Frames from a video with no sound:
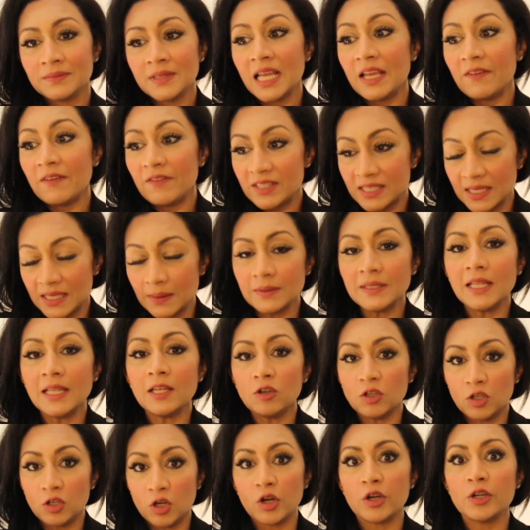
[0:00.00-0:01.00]
If it's something
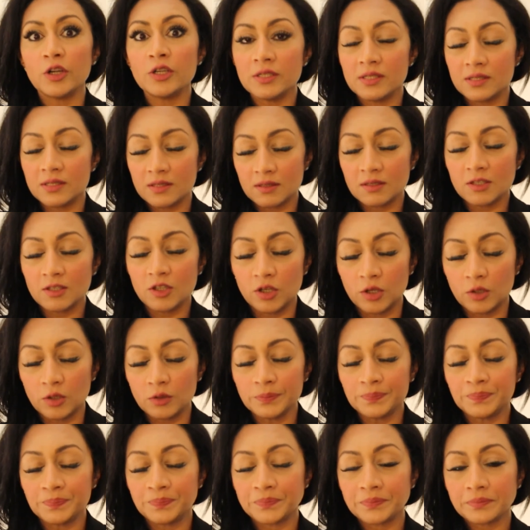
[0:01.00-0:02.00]
that occurs, you
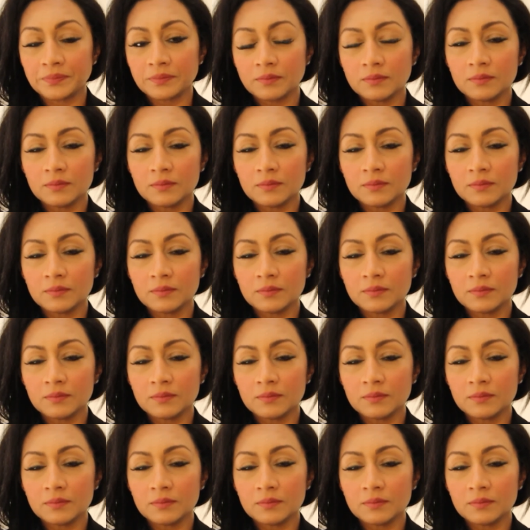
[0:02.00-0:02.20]
know,